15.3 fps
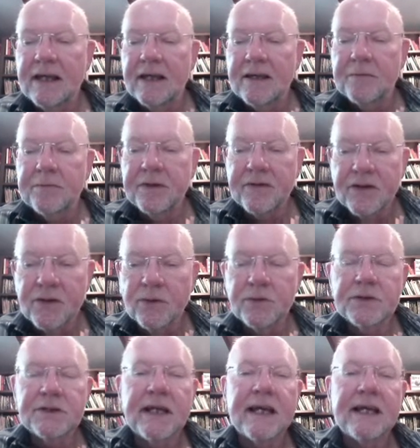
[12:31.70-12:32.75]
But of
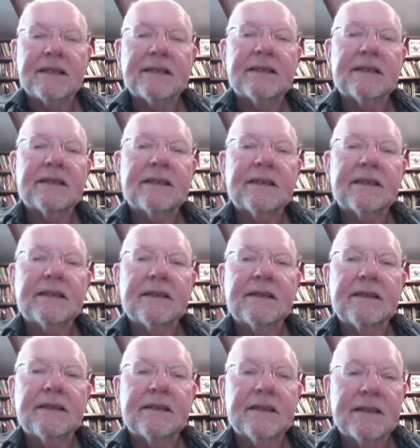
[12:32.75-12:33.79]
course, it's
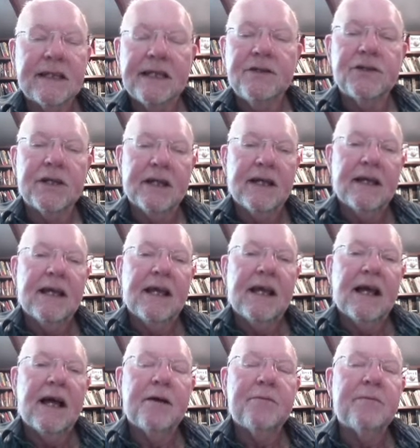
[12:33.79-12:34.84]
the teaching.
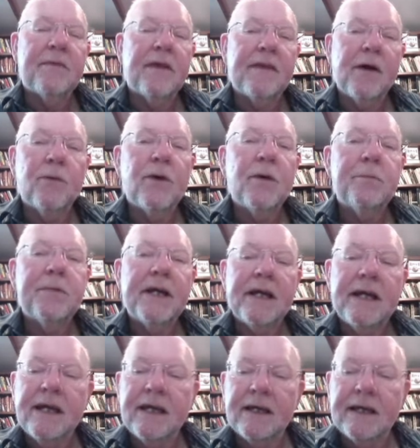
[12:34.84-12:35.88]
There will
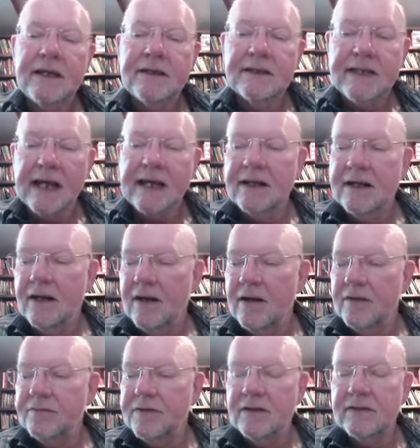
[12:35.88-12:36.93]
be, in the second
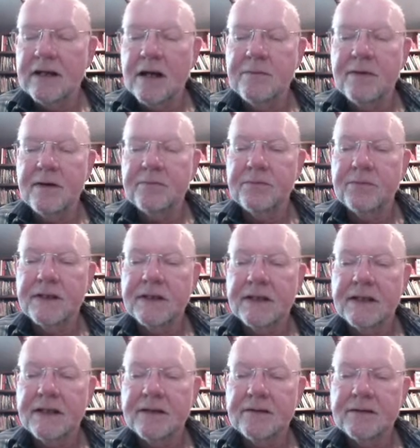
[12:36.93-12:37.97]
half, I'll come up with
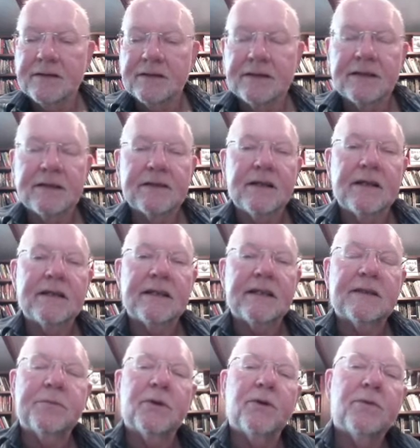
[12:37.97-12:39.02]
and
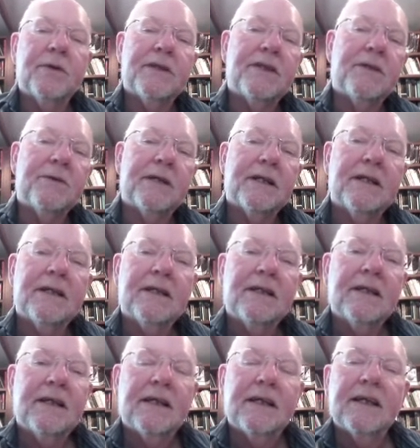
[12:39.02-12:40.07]
explore with you a
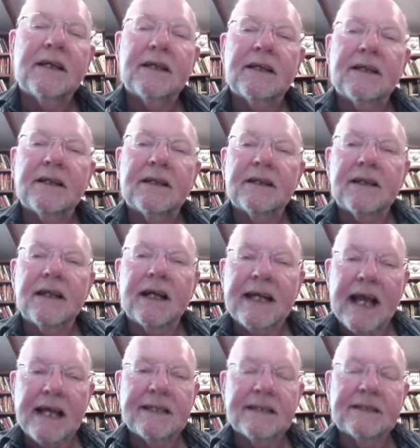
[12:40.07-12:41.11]

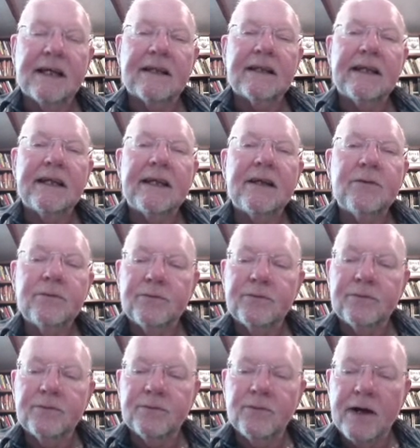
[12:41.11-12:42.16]
case study
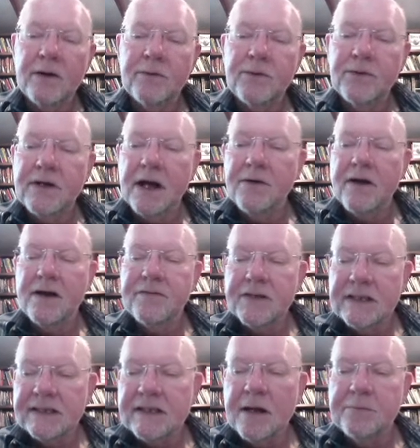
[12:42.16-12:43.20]
where we'll go over
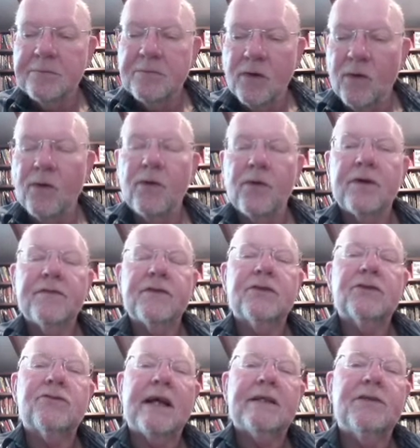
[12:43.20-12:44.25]
some more of the
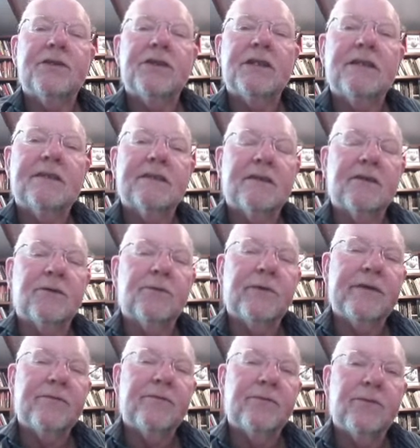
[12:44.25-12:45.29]
strategies that
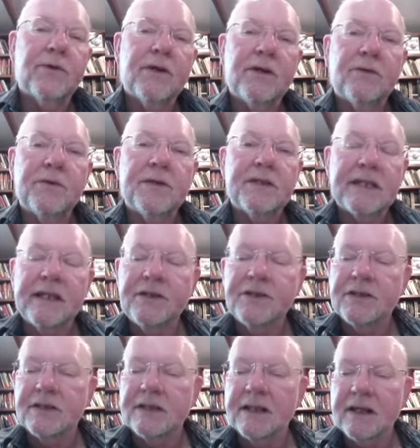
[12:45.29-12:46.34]
we've worked with
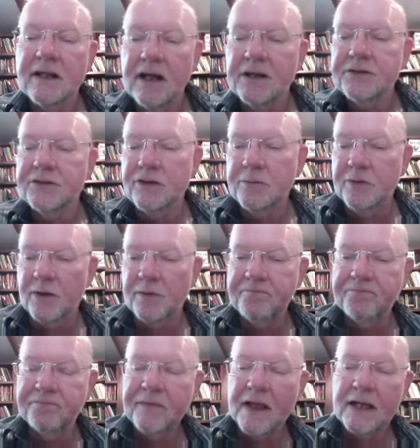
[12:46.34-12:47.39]
teachers in the classroom on,
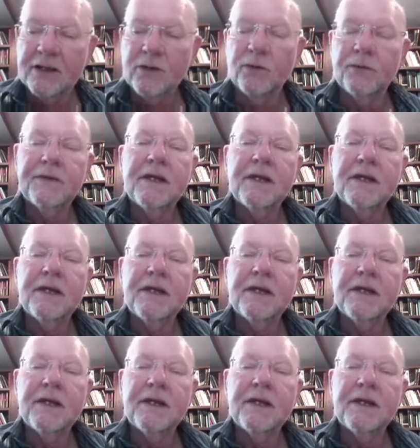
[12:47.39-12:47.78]
called the